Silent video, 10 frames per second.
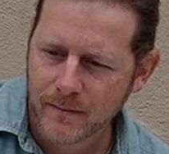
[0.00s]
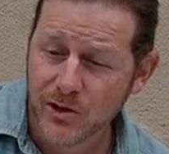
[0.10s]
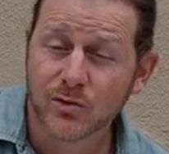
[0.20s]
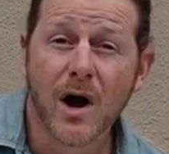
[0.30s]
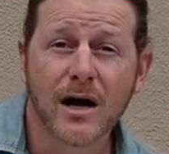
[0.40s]

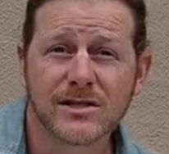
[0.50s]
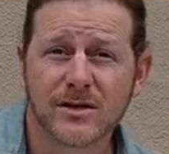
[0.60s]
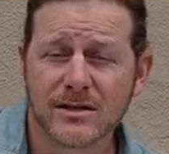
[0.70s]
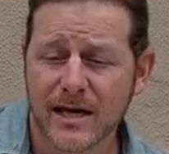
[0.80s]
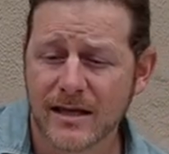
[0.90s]
The rocks
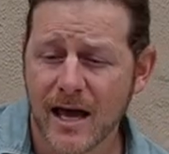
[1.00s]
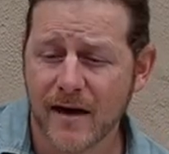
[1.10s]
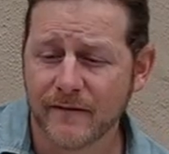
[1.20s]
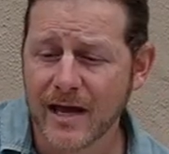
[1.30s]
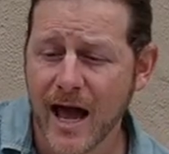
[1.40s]
look like they
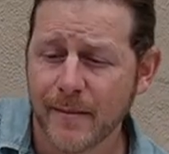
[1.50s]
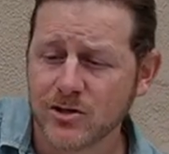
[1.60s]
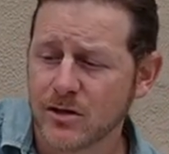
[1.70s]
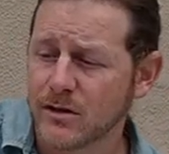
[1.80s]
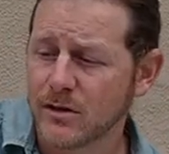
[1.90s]
have
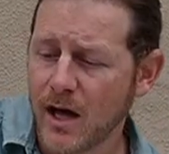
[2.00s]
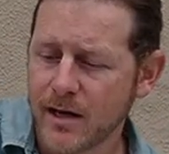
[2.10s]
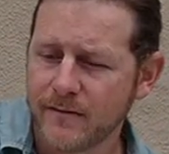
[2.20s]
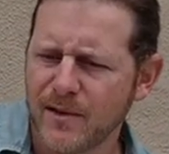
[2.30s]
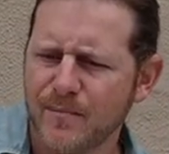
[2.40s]
captured a
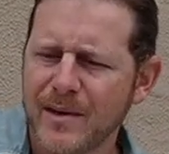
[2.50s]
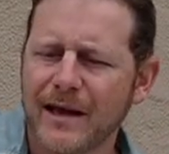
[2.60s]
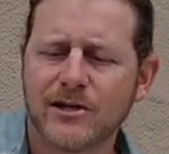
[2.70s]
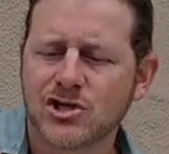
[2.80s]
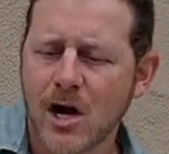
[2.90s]
lot of the
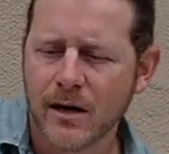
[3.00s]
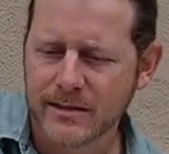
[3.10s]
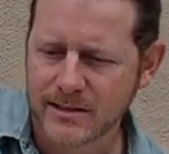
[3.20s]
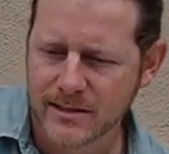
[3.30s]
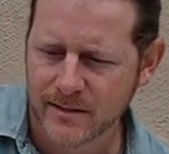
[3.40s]
big
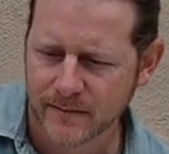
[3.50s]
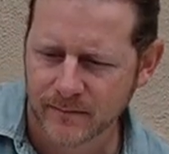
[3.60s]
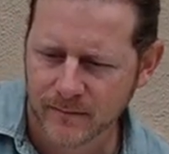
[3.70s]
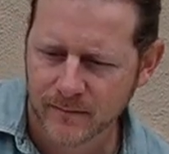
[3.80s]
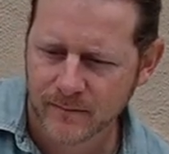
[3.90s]
chunks.
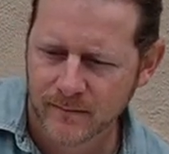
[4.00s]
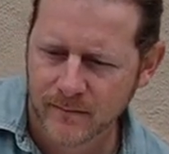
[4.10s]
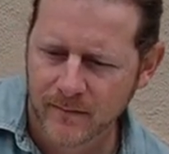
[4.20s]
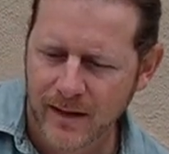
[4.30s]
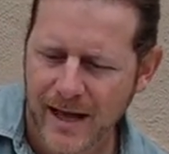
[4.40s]

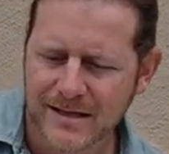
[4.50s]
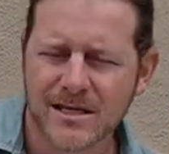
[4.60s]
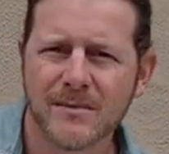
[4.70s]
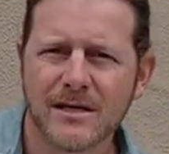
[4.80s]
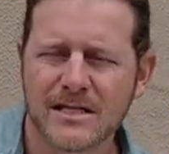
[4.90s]
And
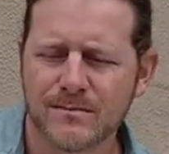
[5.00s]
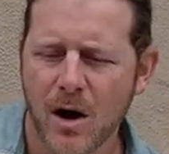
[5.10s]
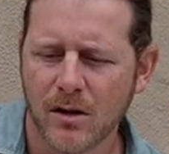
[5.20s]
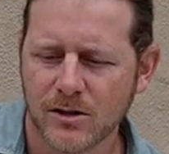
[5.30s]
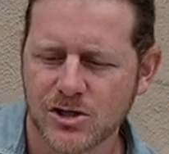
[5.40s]
some of the
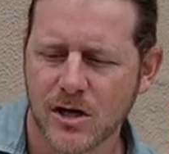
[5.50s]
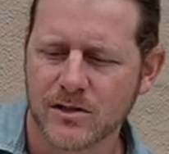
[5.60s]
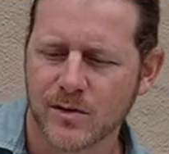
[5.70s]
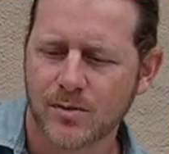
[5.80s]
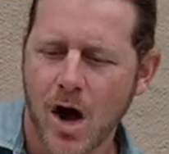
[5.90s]
smaller
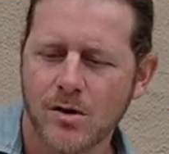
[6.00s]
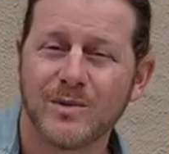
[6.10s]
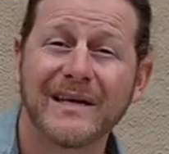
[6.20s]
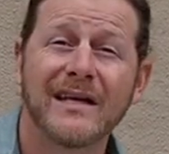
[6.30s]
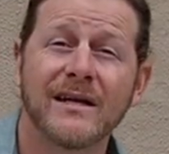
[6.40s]
chunks are
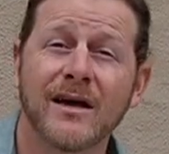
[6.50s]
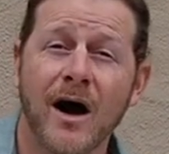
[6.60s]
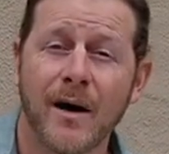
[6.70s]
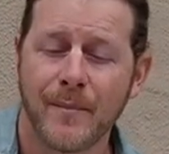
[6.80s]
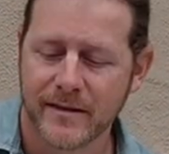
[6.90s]
probably getting
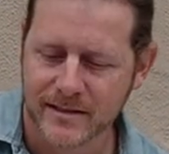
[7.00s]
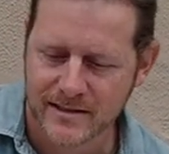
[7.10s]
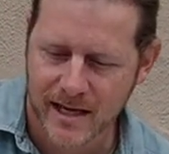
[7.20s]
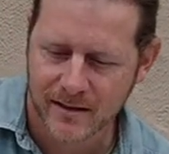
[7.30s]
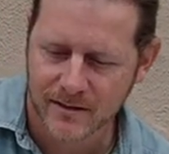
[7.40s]
caught by the
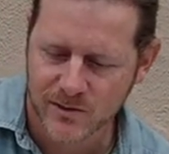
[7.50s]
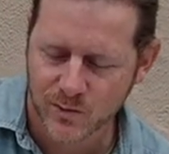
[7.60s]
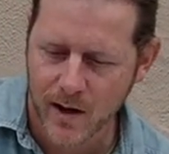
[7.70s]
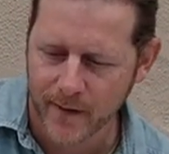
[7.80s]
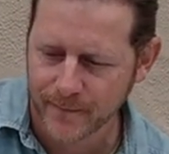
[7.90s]
sand
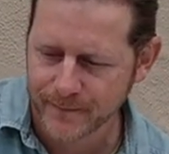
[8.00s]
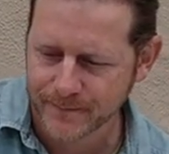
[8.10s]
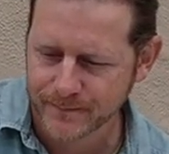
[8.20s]
as well.